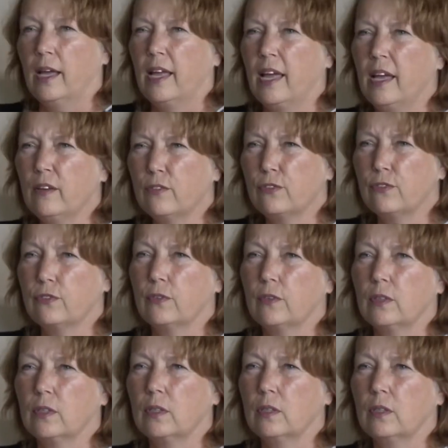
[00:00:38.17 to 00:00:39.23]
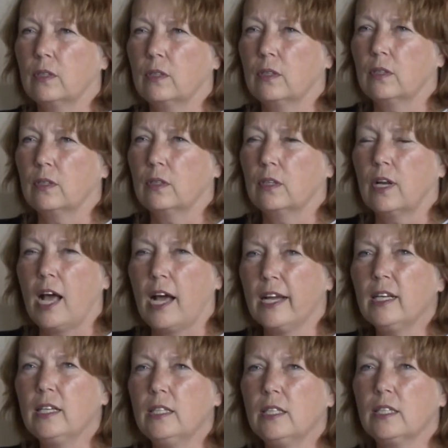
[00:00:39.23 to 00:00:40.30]
I have uh, an
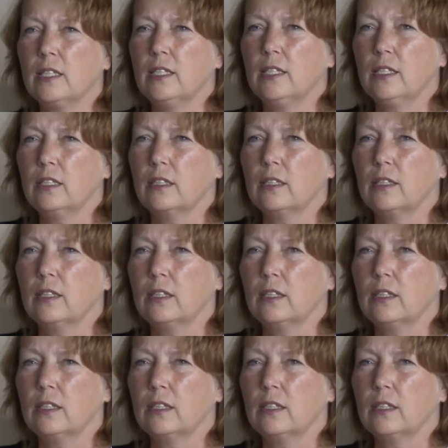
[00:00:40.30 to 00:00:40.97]
eye disease.